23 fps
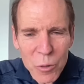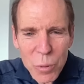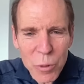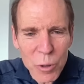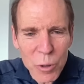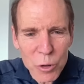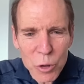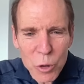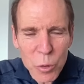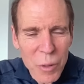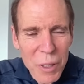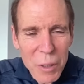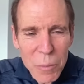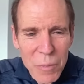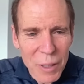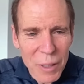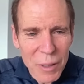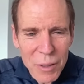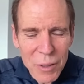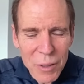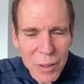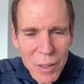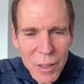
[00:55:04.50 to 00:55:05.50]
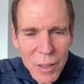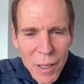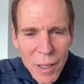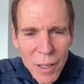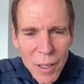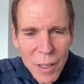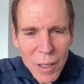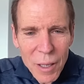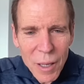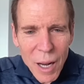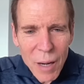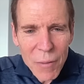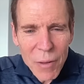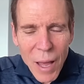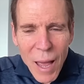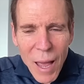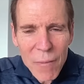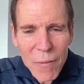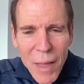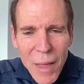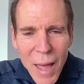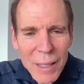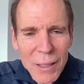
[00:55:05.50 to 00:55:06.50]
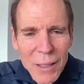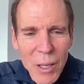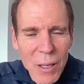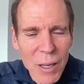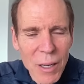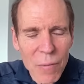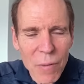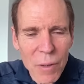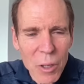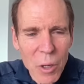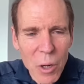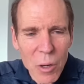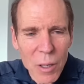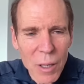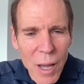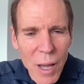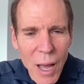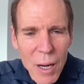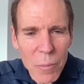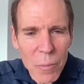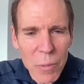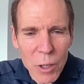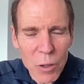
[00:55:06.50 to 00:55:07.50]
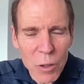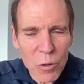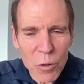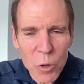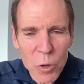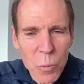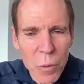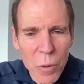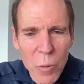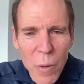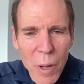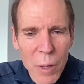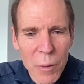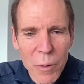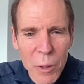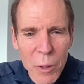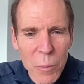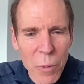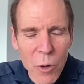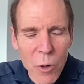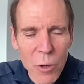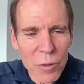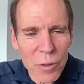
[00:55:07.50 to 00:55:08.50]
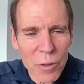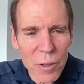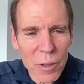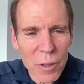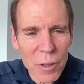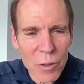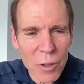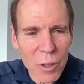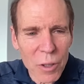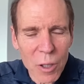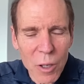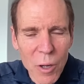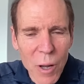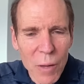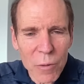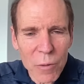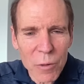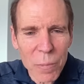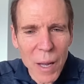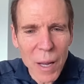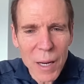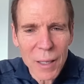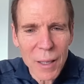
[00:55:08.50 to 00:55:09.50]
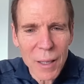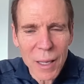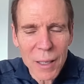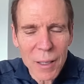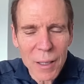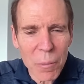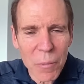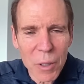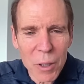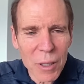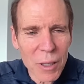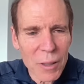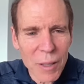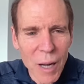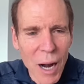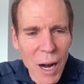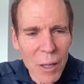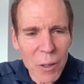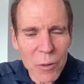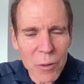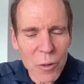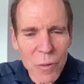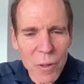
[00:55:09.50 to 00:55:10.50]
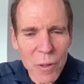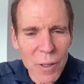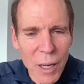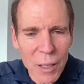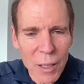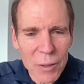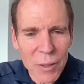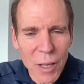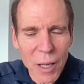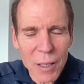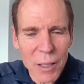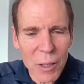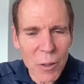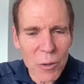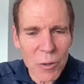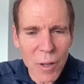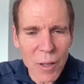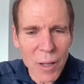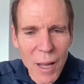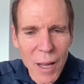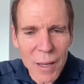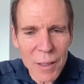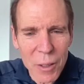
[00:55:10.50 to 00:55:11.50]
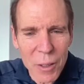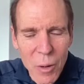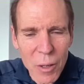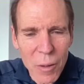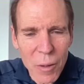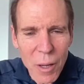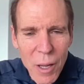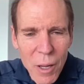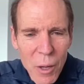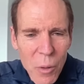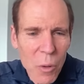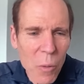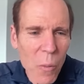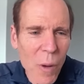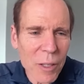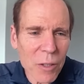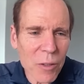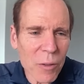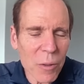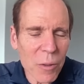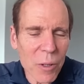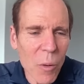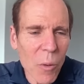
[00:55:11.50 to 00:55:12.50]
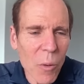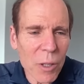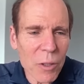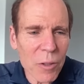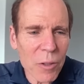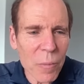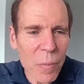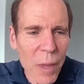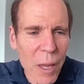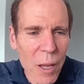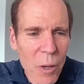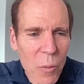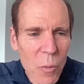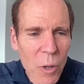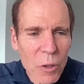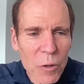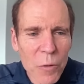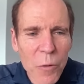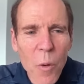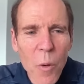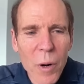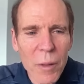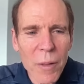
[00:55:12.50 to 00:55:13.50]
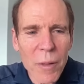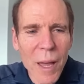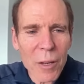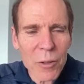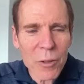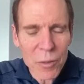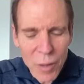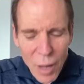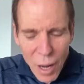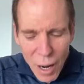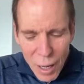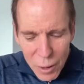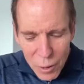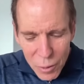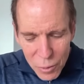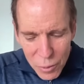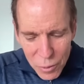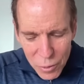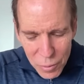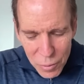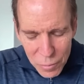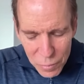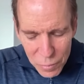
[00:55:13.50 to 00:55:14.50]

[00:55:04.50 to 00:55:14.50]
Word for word: per treatment. And if you have that done every year, you got to be a super wealthy person because you're going to have spending like a million dollars over the next 10 years on that. You know, well, what's, you know, what's, what's $40,000